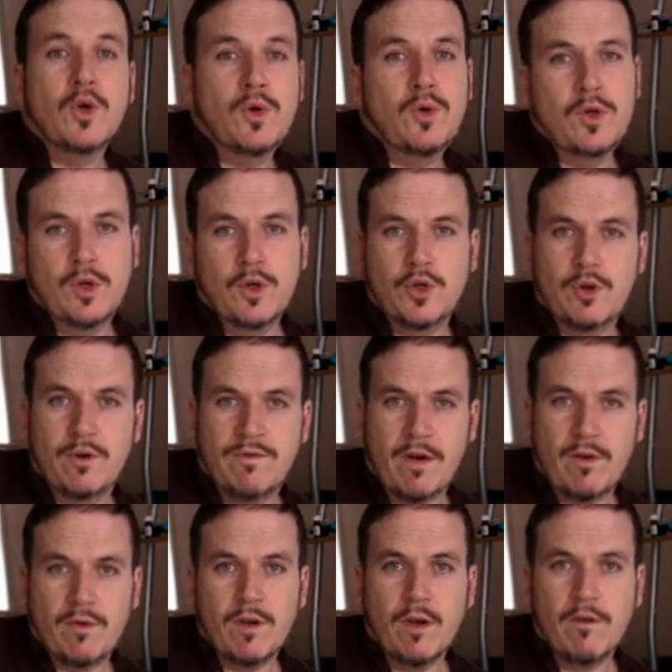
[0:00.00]
who you should
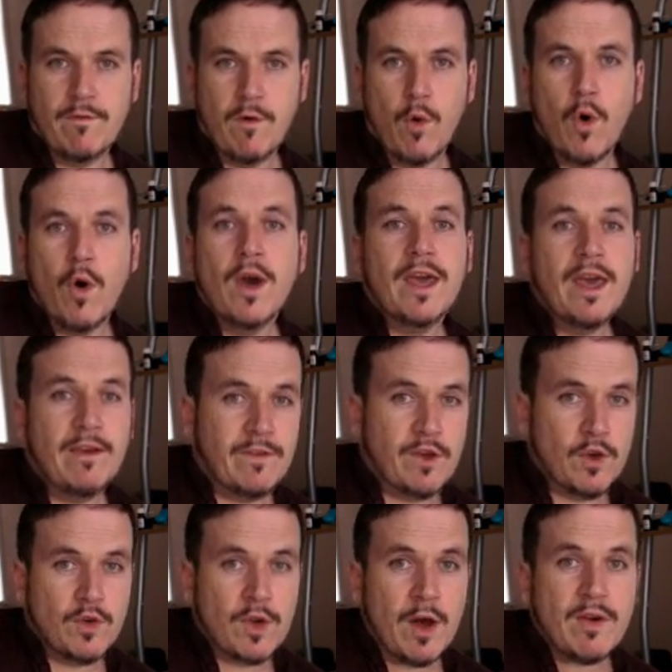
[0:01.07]
vote for if
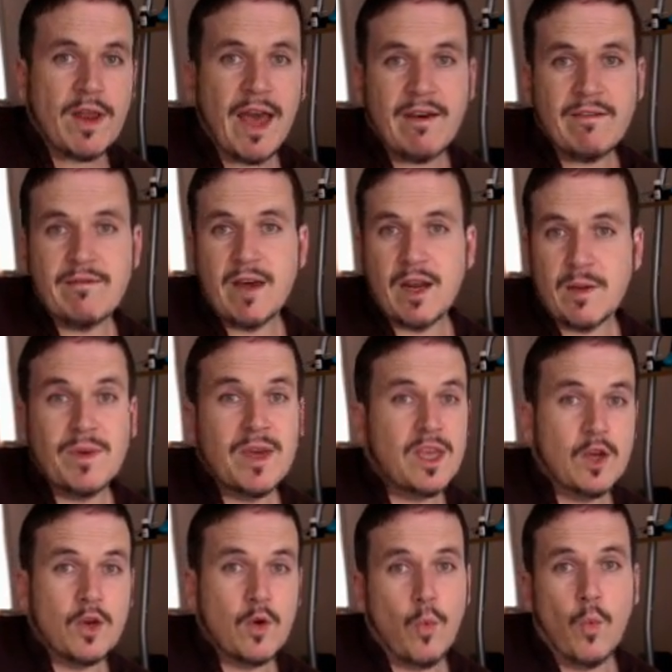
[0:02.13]
you don't have an
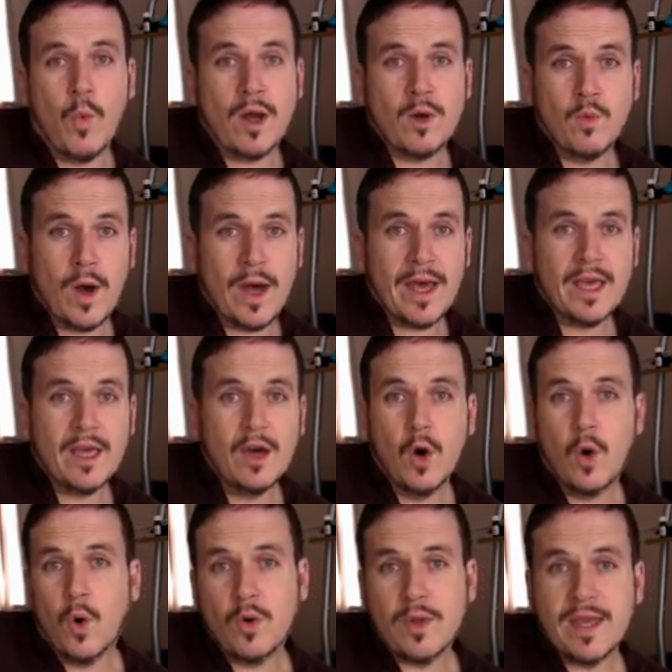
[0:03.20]
opinion one way
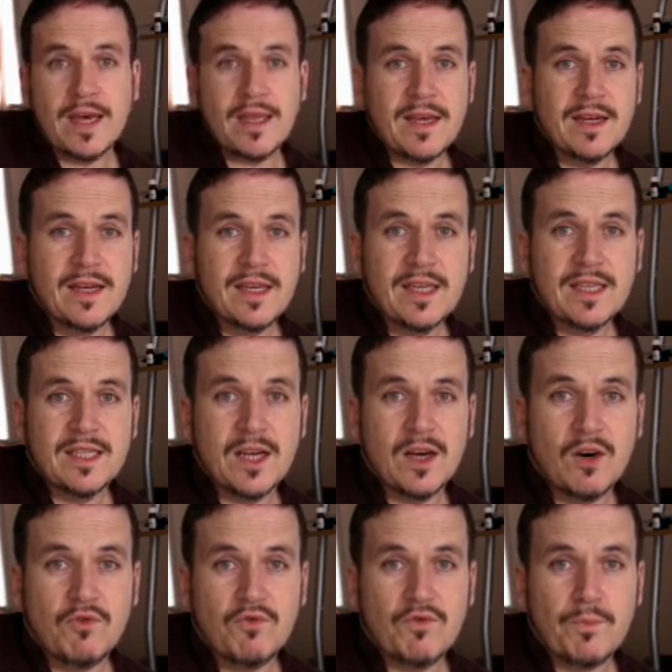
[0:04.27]
or the other
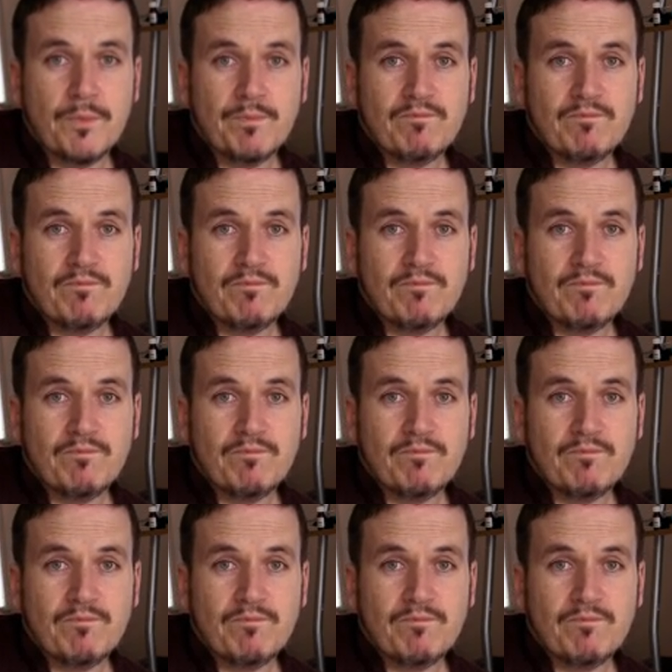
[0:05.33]
yourself.